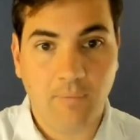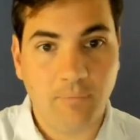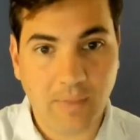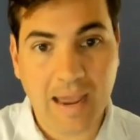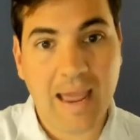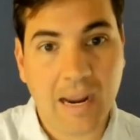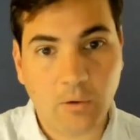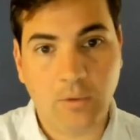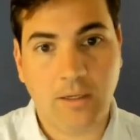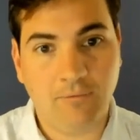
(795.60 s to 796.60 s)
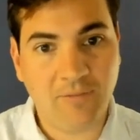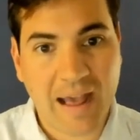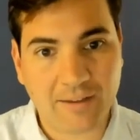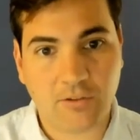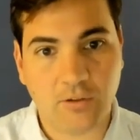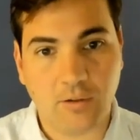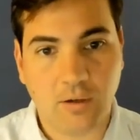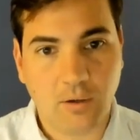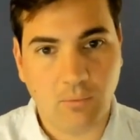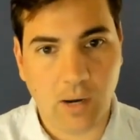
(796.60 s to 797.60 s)
that equity faster,
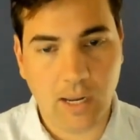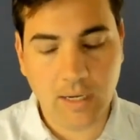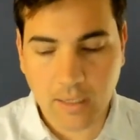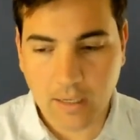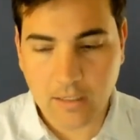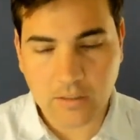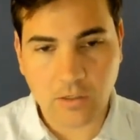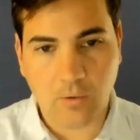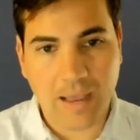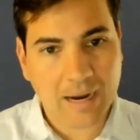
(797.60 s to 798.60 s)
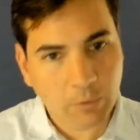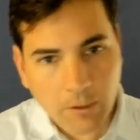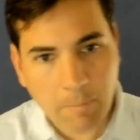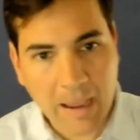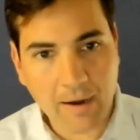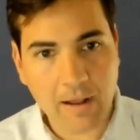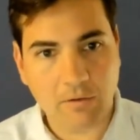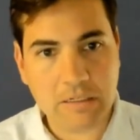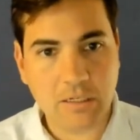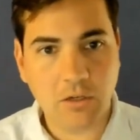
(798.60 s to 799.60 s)
right? So equity pay down
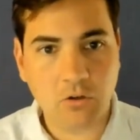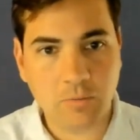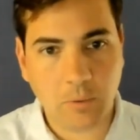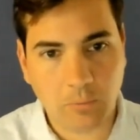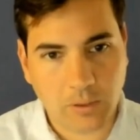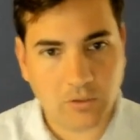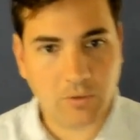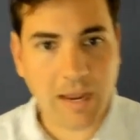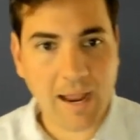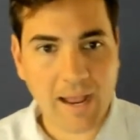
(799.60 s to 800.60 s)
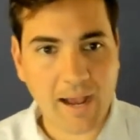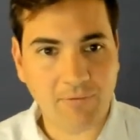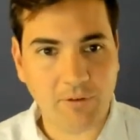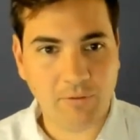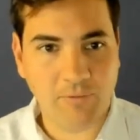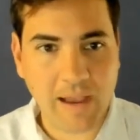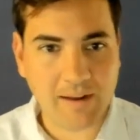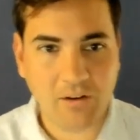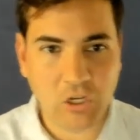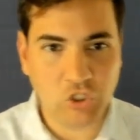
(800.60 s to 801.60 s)
is huge, but we want to do that after the fact,
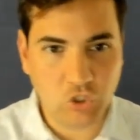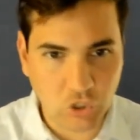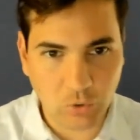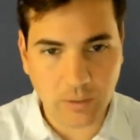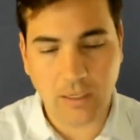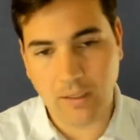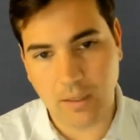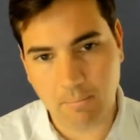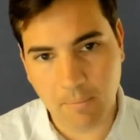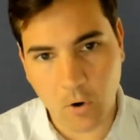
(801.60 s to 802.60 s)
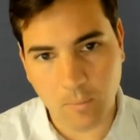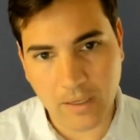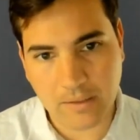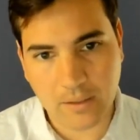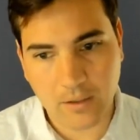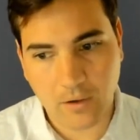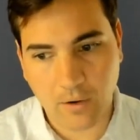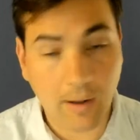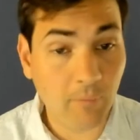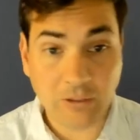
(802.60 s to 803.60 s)
not during, in the moment, or
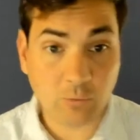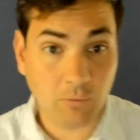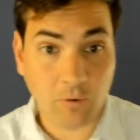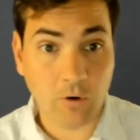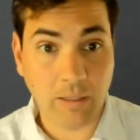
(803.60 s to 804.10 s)
unless we've already